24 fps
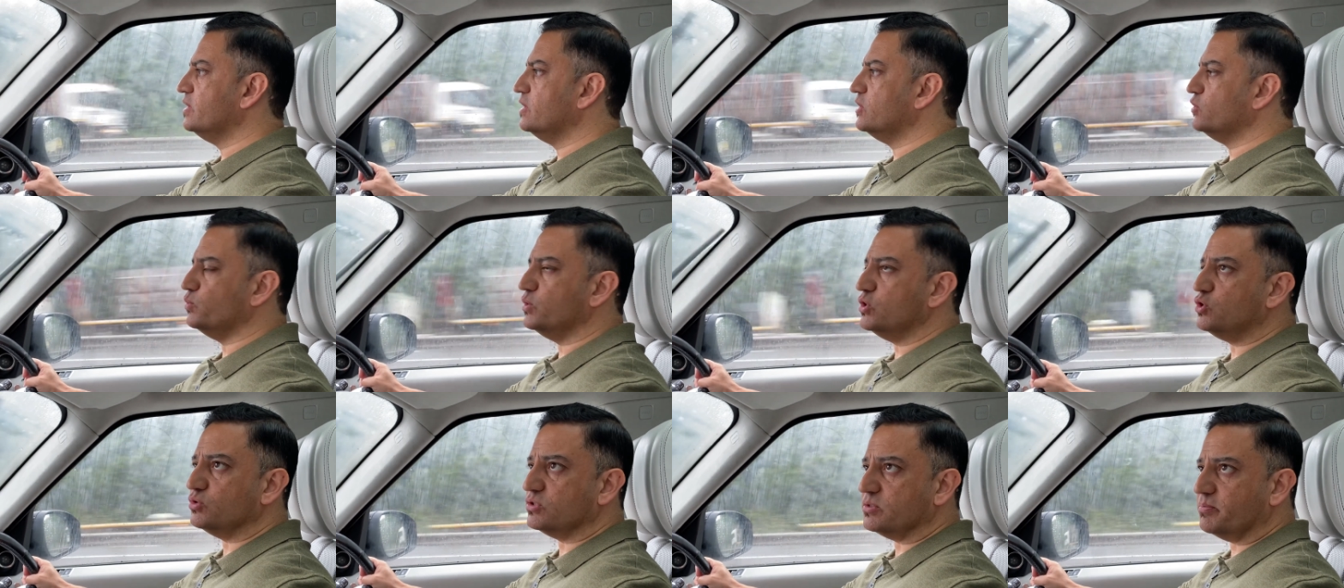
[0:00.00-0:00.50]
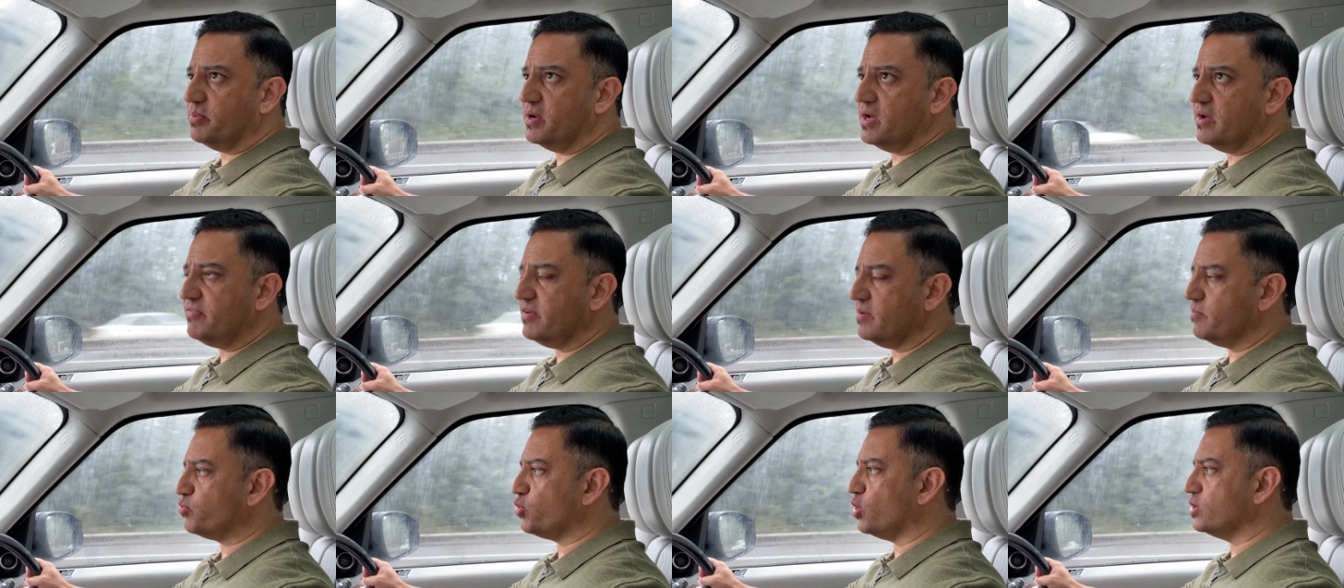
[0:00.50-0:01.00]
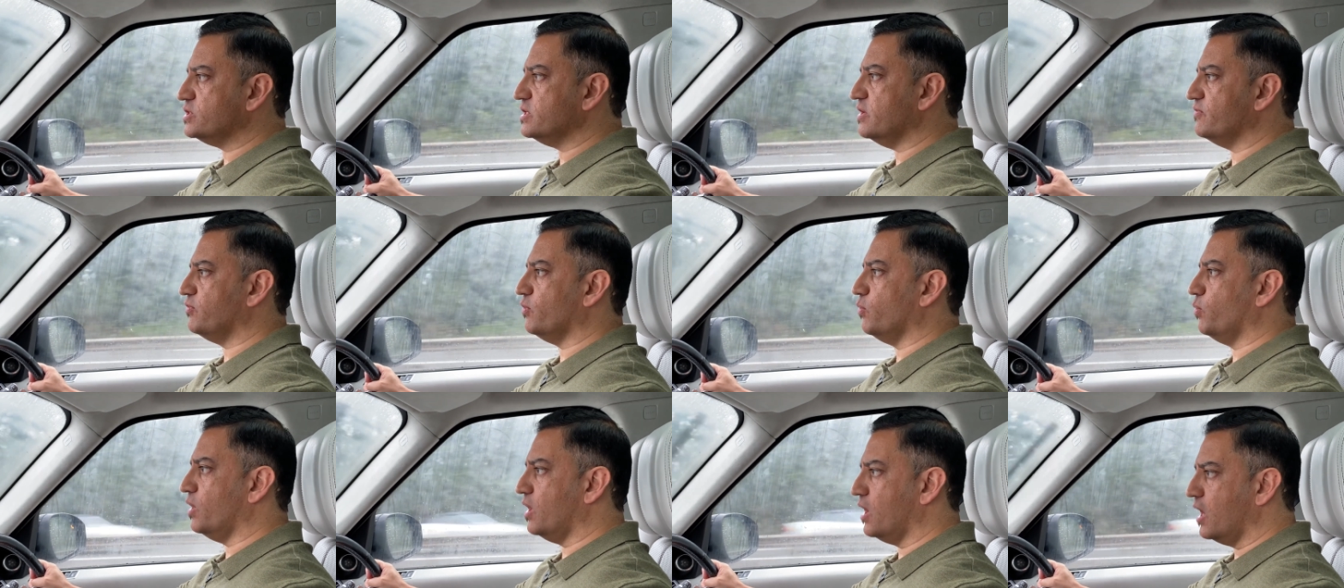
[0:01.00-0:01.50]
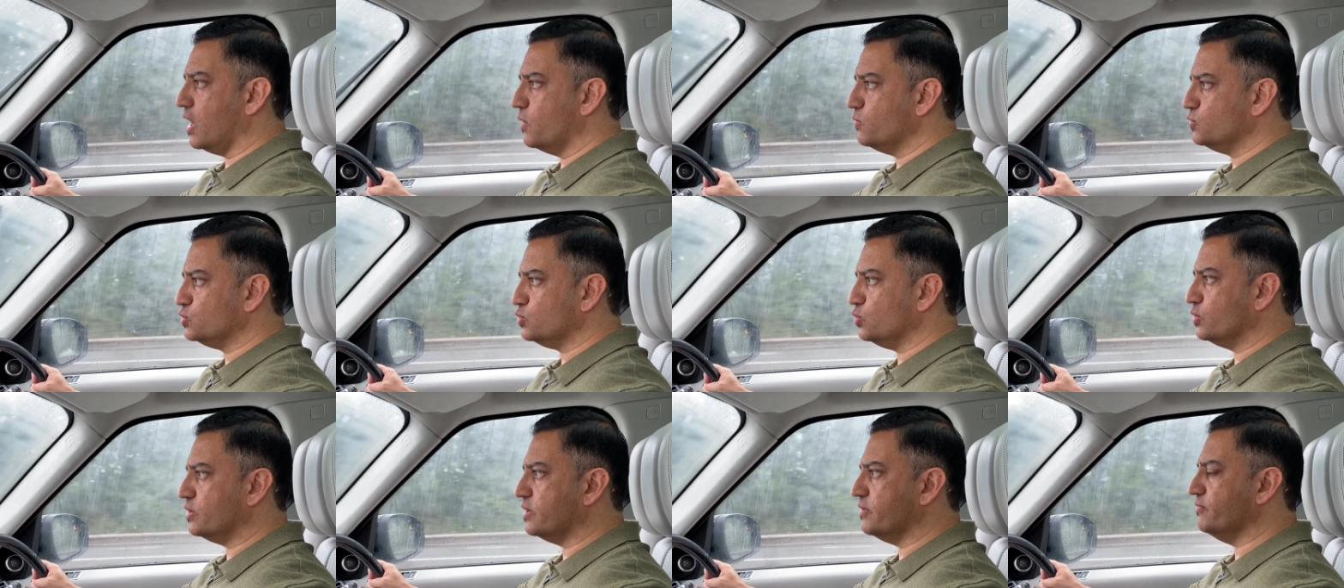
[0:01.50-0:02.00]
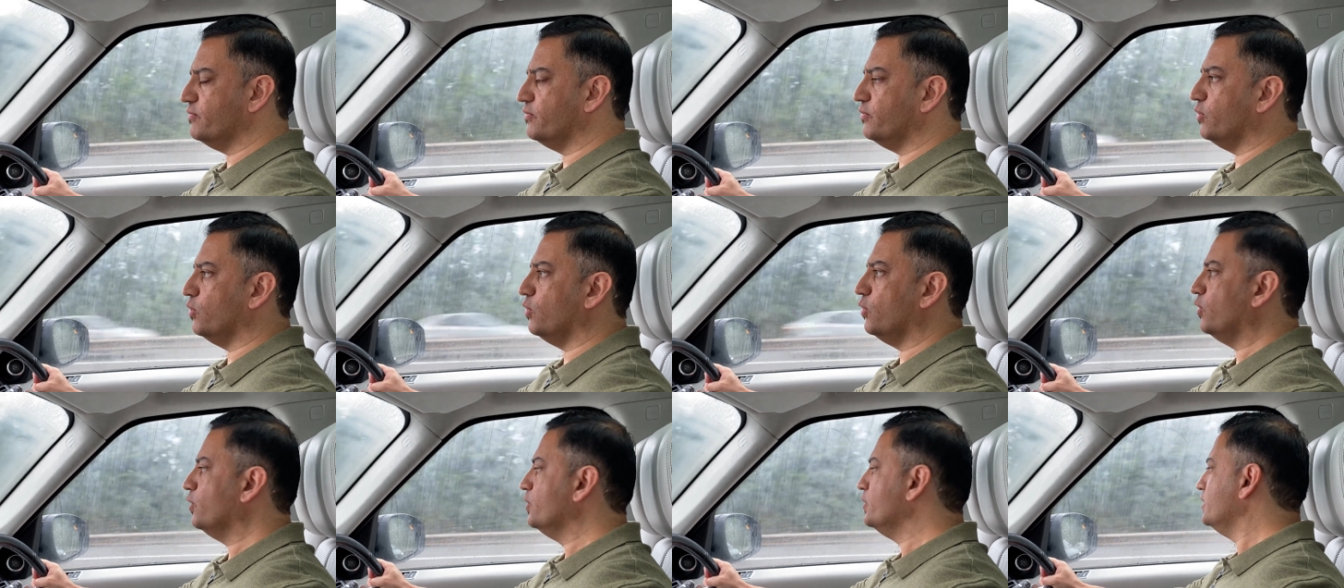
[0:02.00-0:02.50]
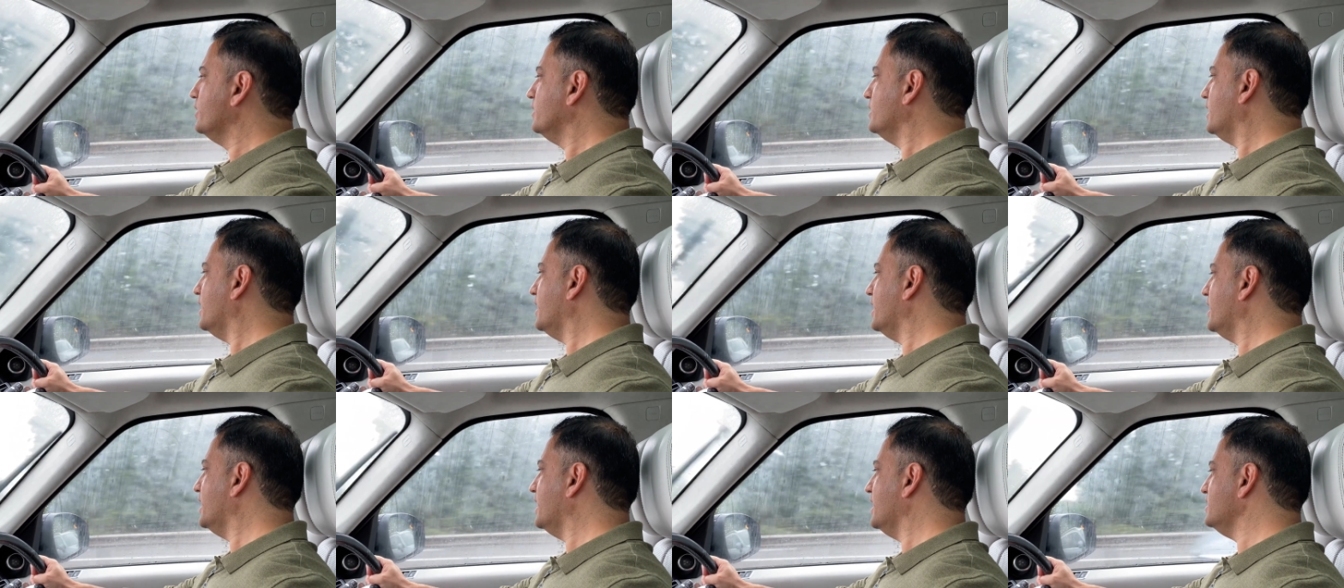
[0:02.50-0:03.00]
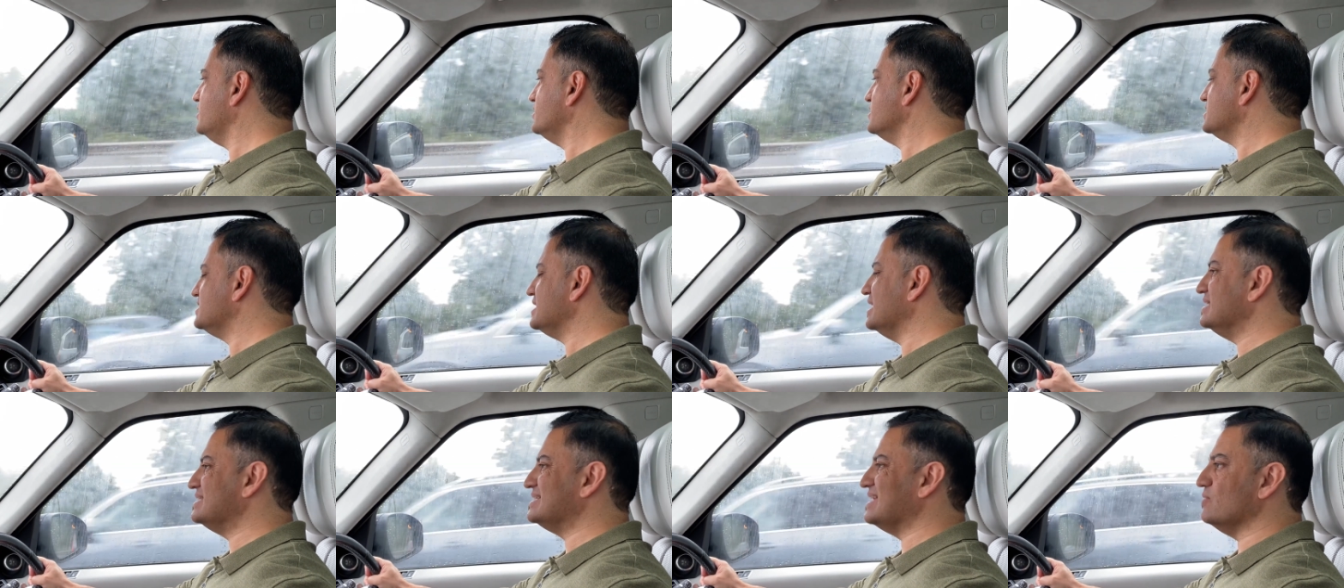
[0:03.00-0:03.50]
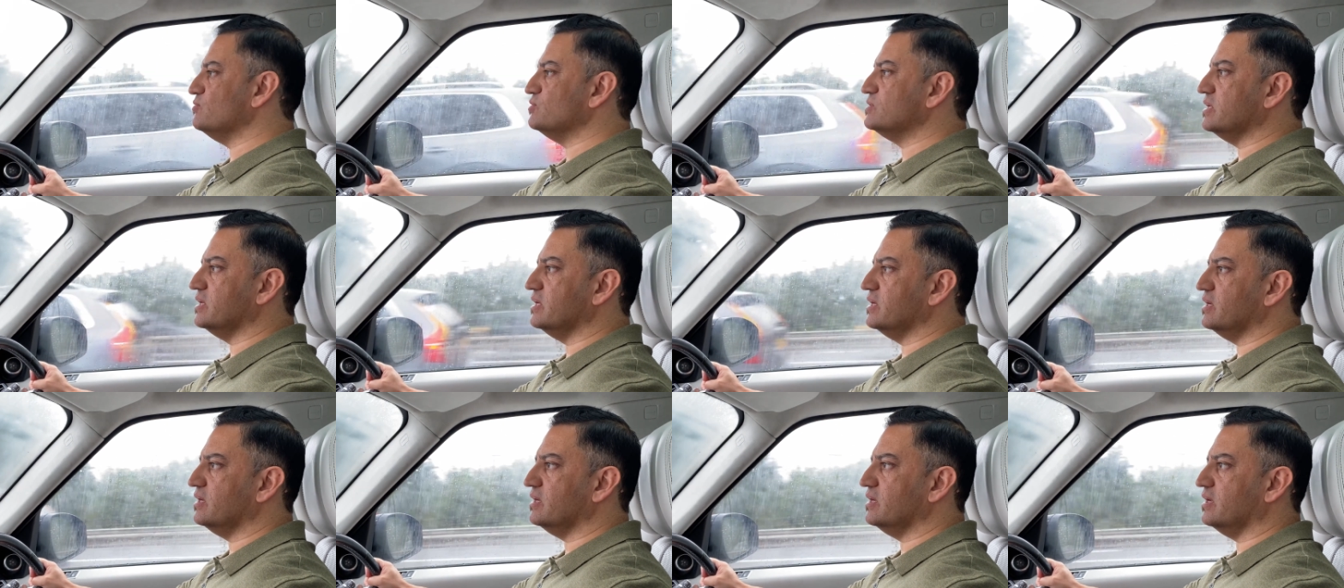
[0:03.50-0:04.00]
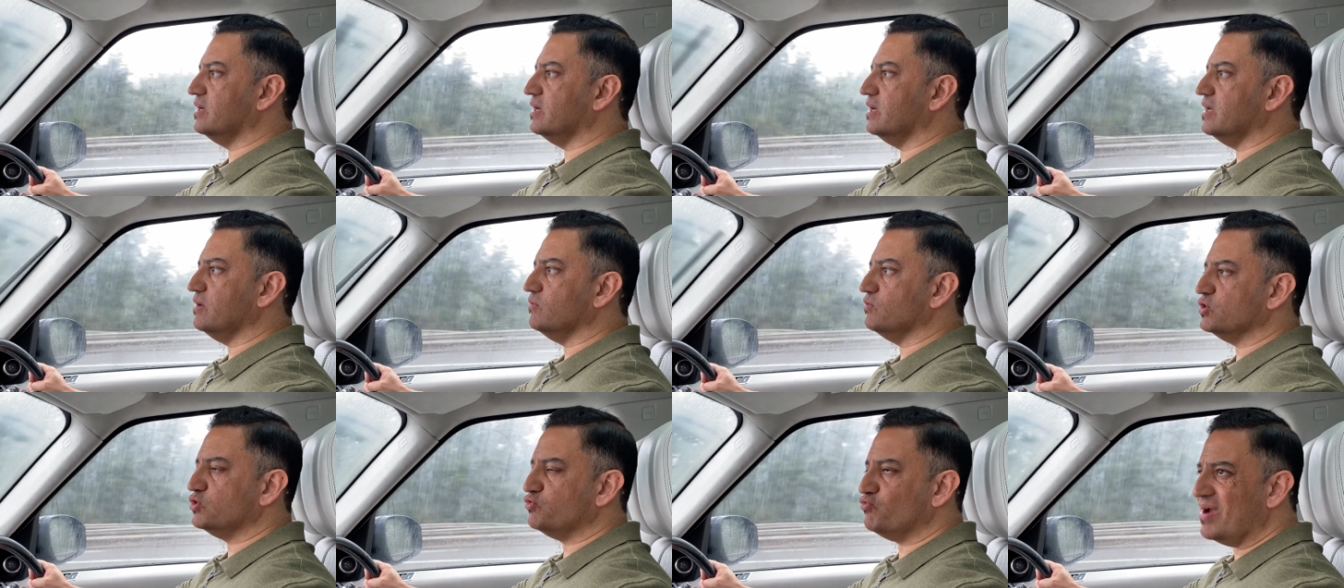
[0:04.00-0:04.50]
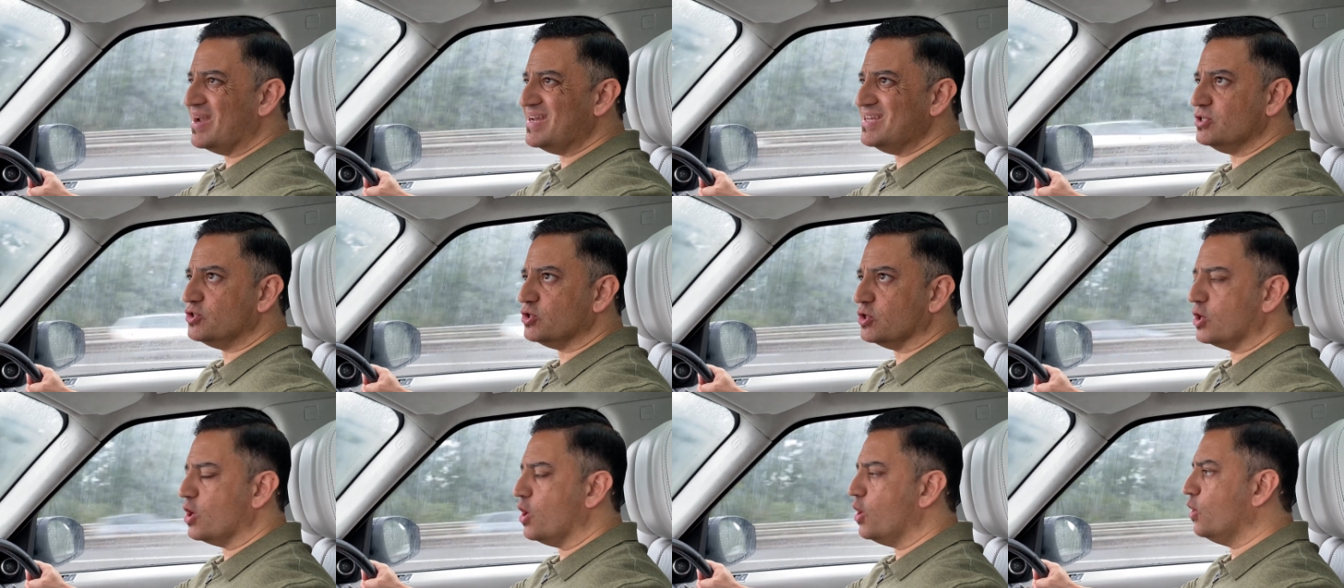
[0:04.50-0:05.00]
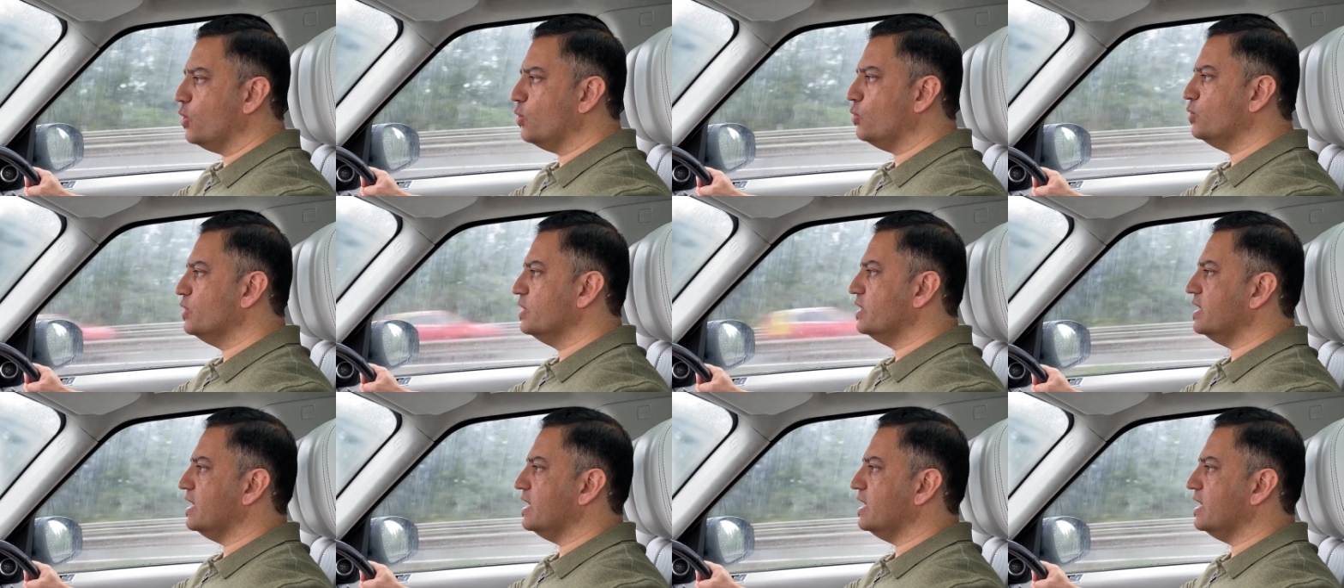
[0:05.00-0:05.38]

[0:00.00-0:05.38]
which was a perfect project for what I was looking for, uh, in the sense that it was a it was ready to go.